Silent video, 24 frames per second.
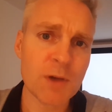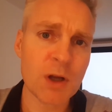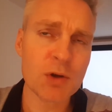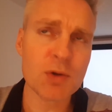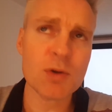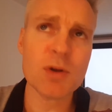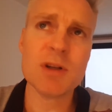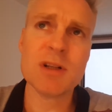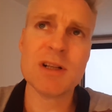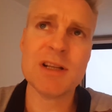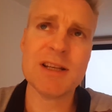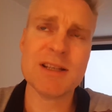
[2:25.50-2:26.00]

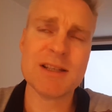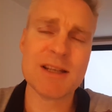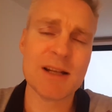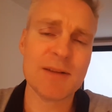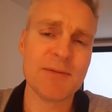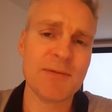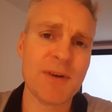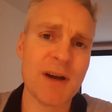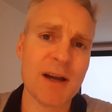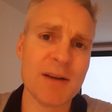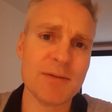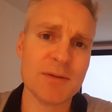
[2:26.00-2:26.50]
currently is
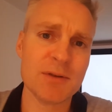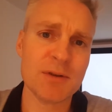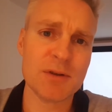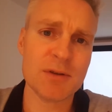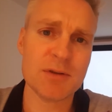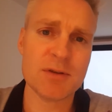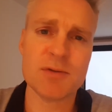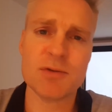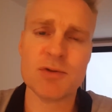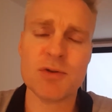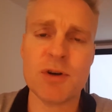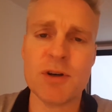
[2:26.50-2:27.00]
at
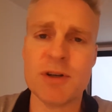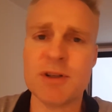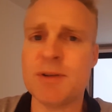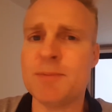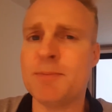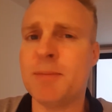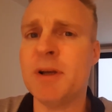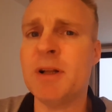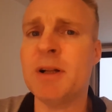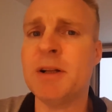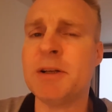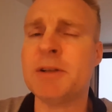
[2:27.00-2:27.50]
530
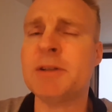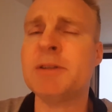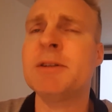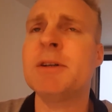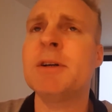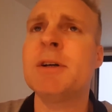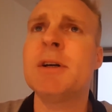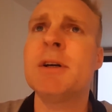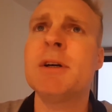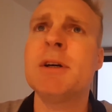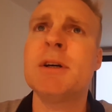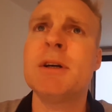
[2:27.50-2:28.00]
billion.
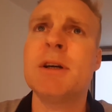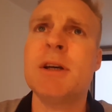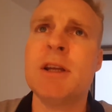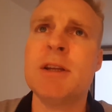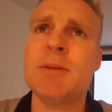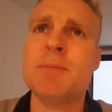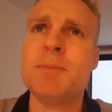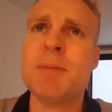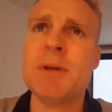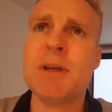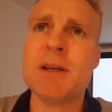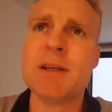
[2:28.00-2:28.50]

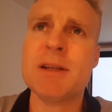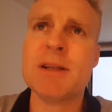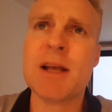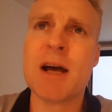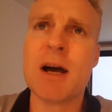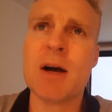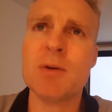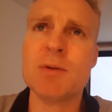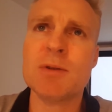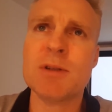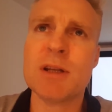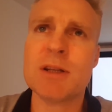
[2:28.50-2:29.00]
It peaked
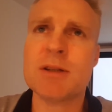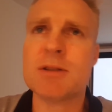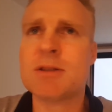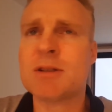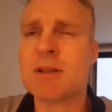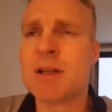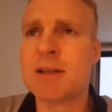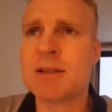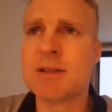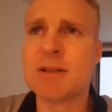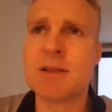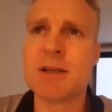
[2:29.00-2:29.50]
out at,
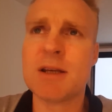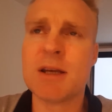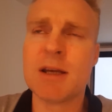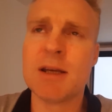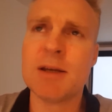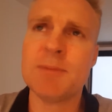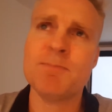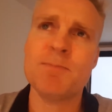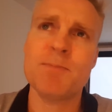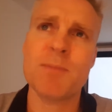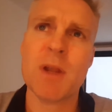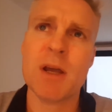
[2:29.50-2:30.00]
let's
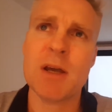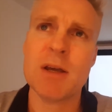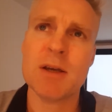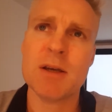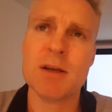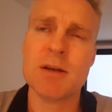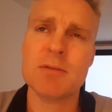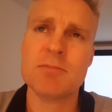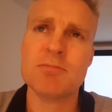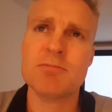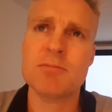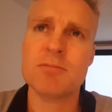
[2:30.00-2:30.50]
say,
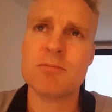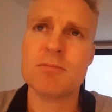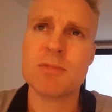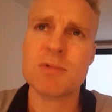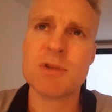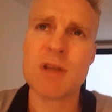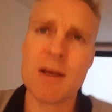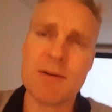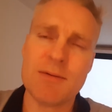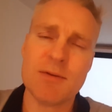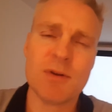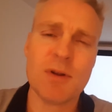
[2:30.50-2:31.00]

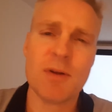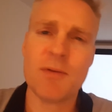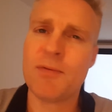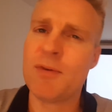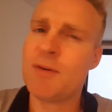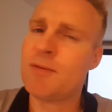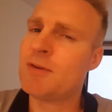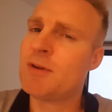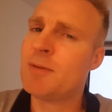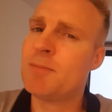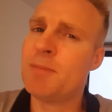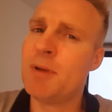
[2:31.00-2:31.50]

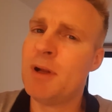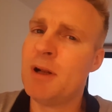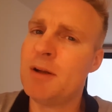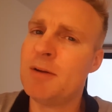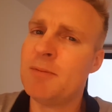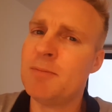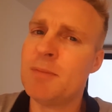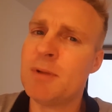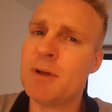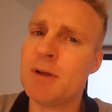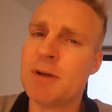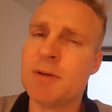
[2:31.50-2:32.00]
750
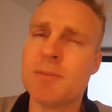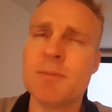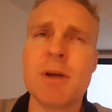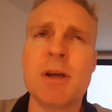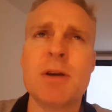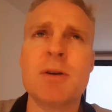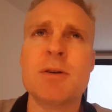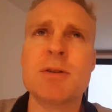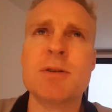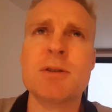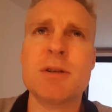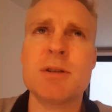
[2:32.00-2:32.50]
billion
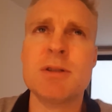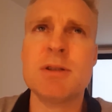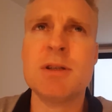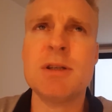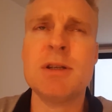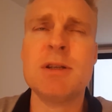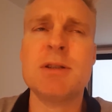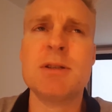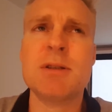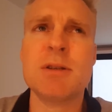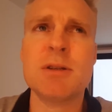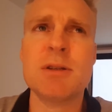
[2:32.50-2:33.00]
because
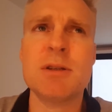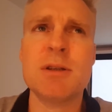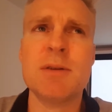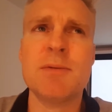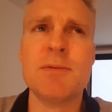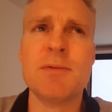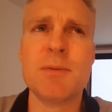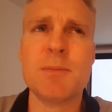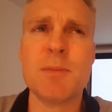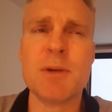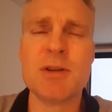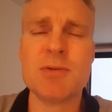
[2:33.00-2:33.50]
indeed uh, the
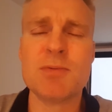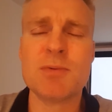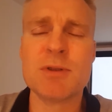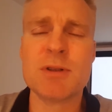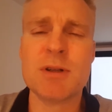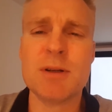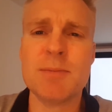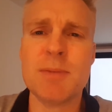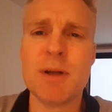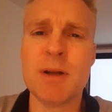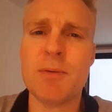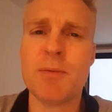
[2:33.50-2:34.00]
information was
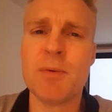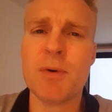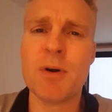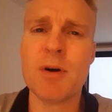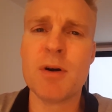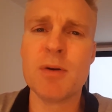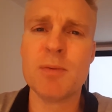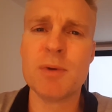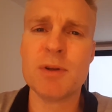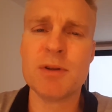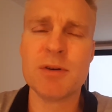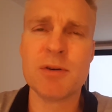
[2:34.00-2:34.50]
a little bit
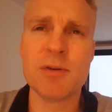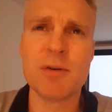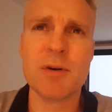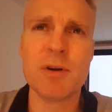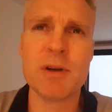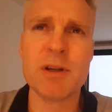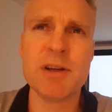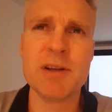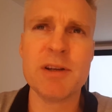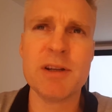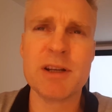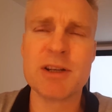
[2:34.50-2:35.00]
wrong with the
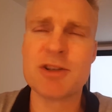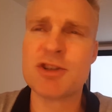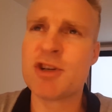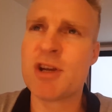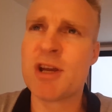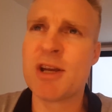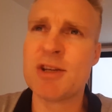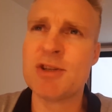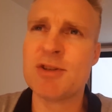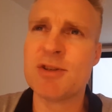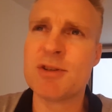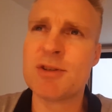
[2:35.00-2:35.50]
Korean
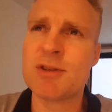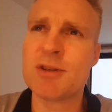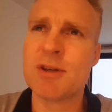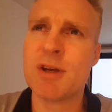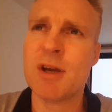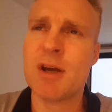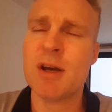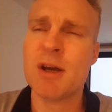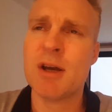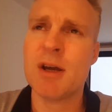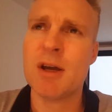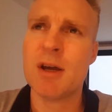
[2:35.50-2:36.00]
exchanges.
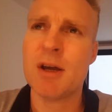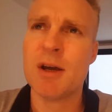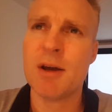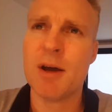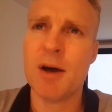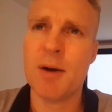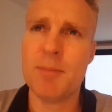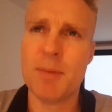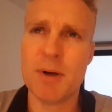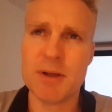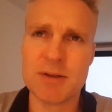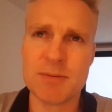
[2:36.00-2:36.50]

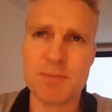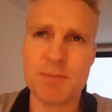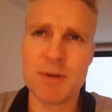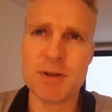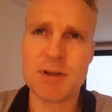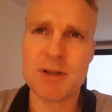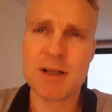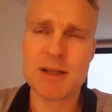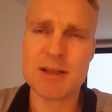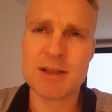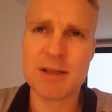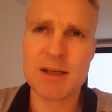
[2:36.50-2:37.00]
Uh, but
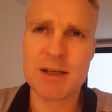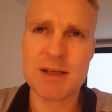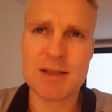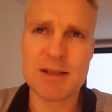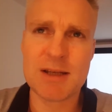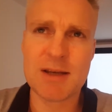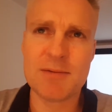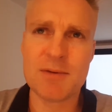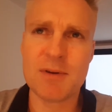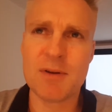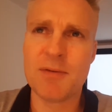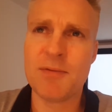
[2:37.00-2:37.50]
but let's say
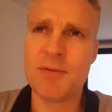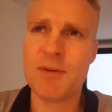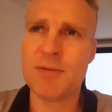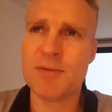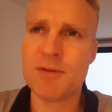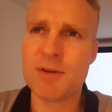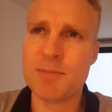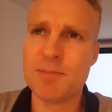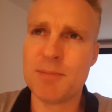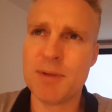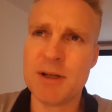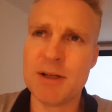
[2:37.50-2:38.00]

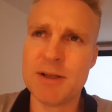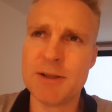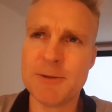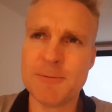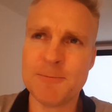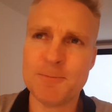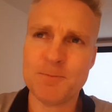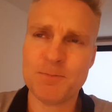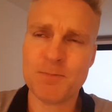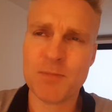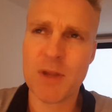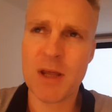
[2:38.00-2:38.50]
750
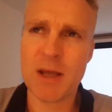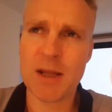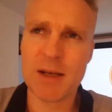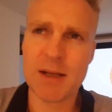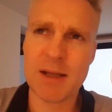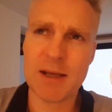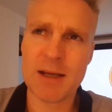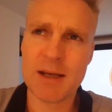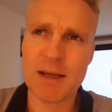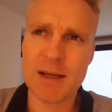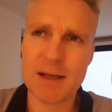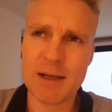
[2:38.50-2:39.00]
billion and
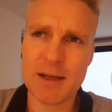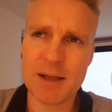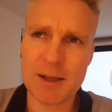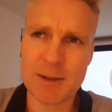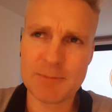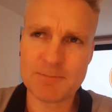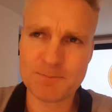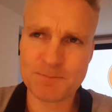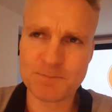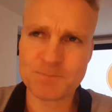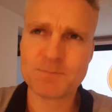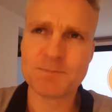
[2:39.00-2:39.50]
uh, and
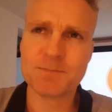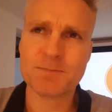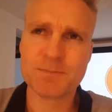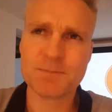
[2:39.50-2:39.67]
um,